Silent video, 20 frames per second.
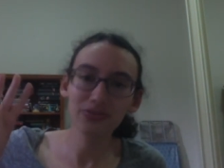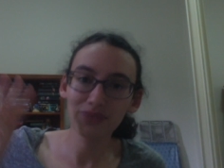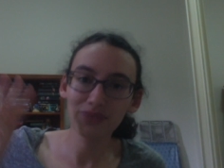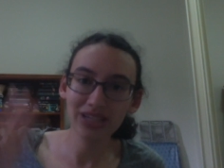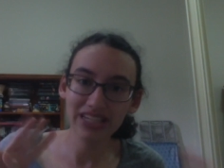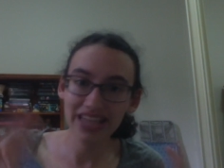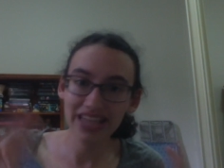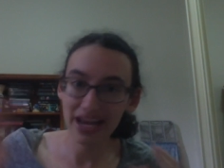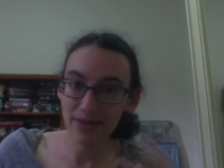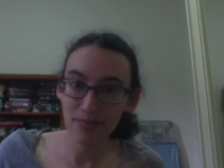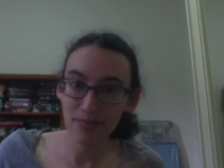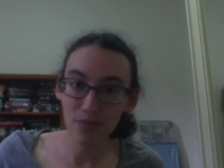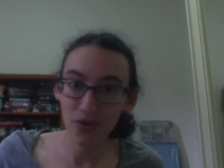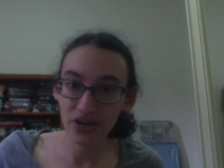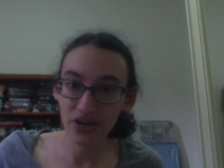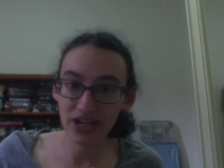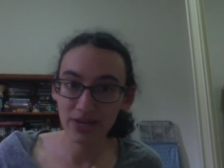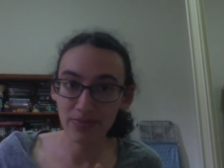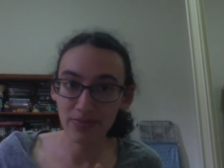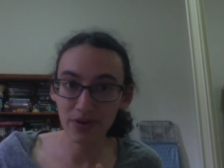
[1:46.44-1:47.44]
really that
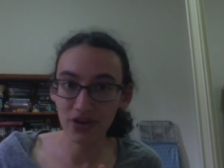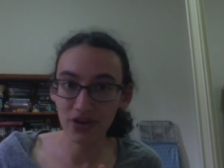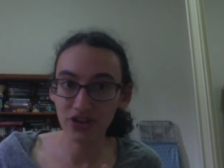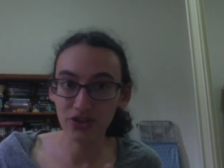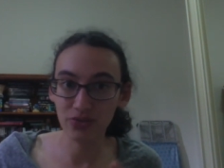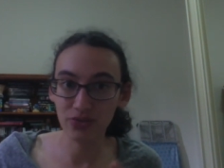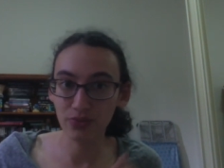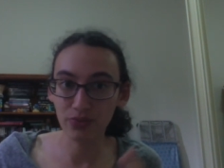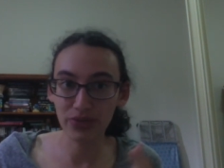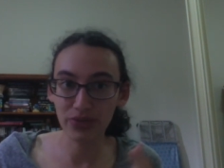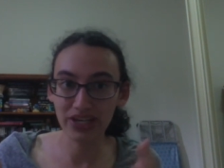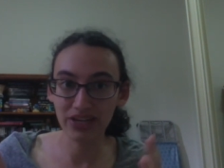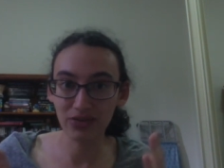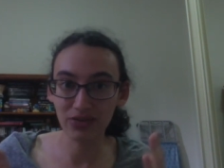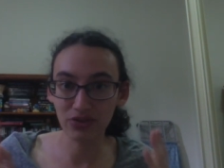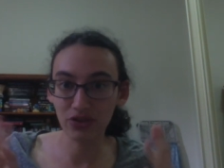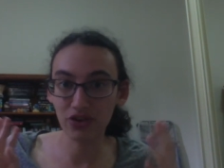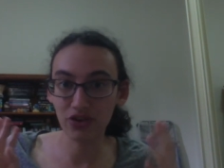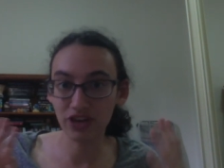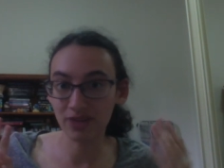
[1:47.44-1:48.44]
important because we're
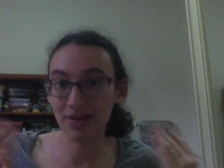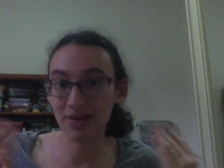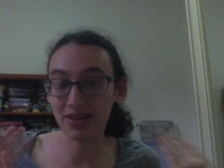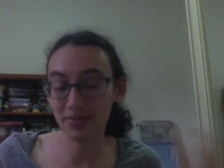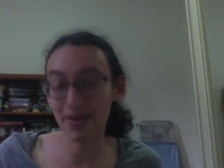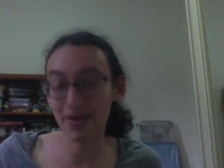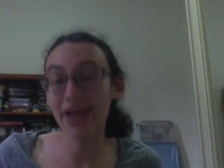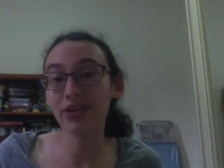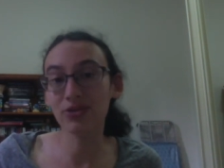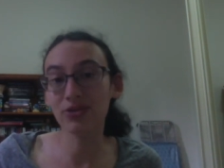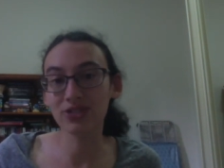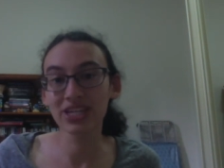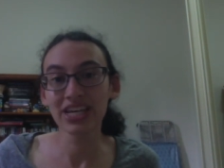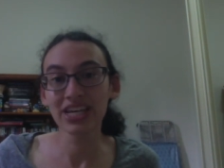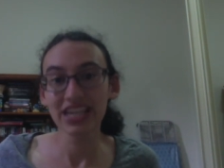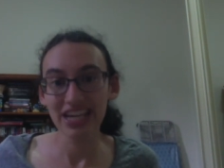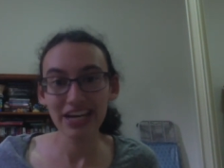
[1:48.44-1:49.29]
talking about the battles.